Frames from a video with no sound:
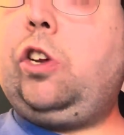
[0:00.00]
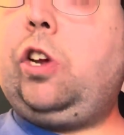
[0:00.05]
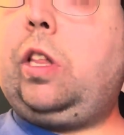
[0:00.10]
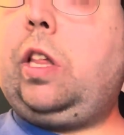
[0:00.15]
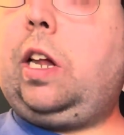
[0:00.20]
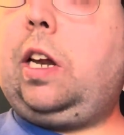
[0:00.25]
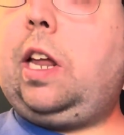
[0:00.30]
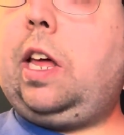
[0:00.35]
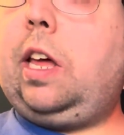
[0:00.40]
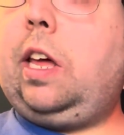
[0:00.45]
you
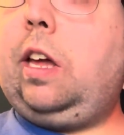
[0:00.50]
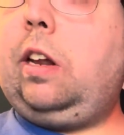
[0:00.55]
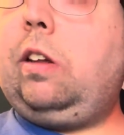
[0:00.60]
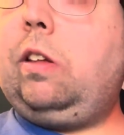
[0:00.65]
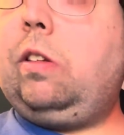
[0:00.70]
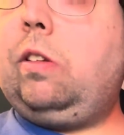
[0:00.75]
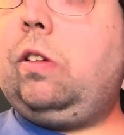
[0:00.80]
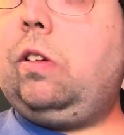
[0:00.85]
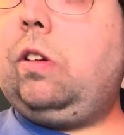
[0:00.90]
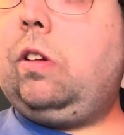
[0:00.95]
to lead,
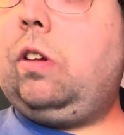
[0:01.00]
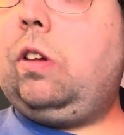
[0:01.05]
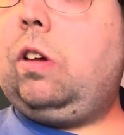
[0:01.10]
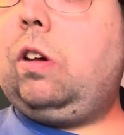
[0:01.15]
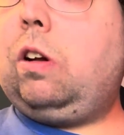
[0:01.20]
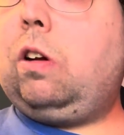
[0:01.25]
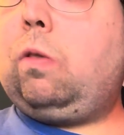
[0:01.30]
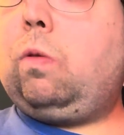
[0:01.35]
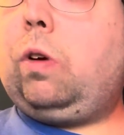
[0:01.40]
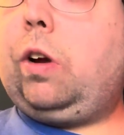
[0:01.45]

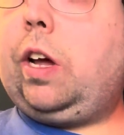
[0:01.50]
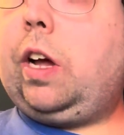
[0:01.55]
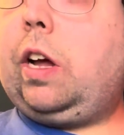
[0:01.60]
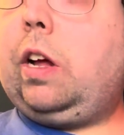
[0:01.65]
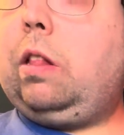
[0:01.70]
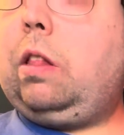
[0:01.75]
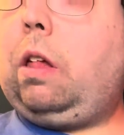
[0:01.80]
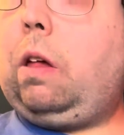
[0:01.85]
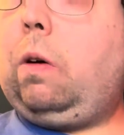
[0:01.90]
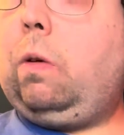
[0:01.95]

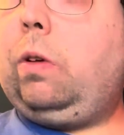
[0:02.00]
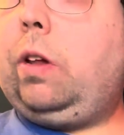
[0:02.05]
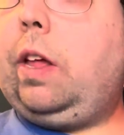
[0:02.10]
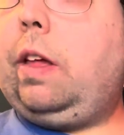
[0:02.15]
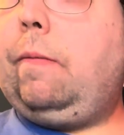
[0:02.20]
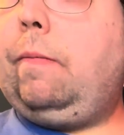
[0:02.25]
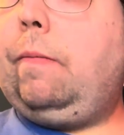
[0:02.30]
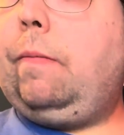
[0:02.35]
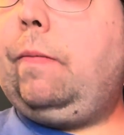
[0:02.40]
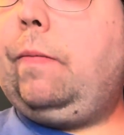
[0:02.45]
Chronica told
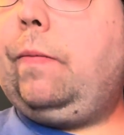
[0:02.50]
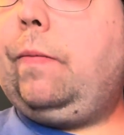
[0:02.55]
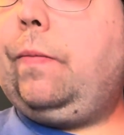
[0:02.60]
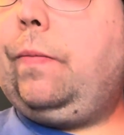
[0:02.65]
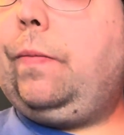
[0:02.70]
him.